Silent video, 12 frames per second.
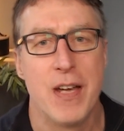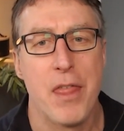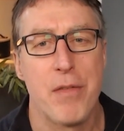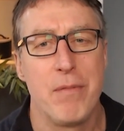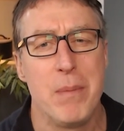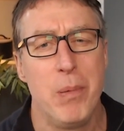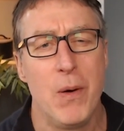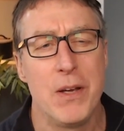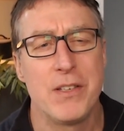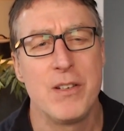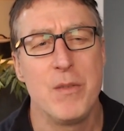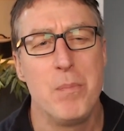
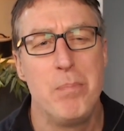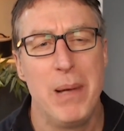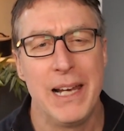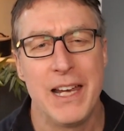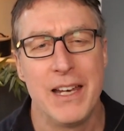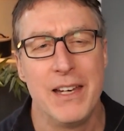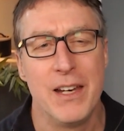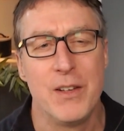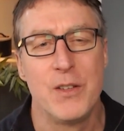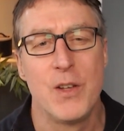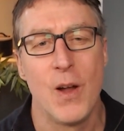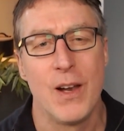$3.2 billion
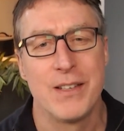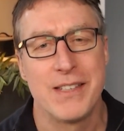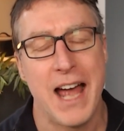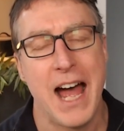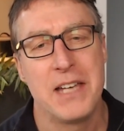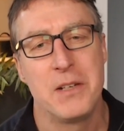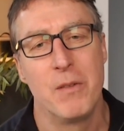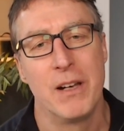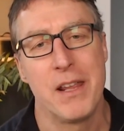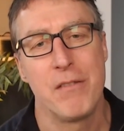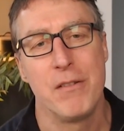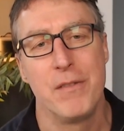annually
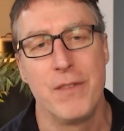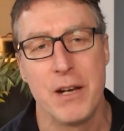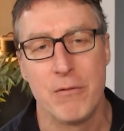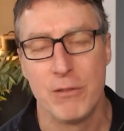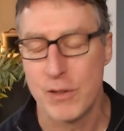through federal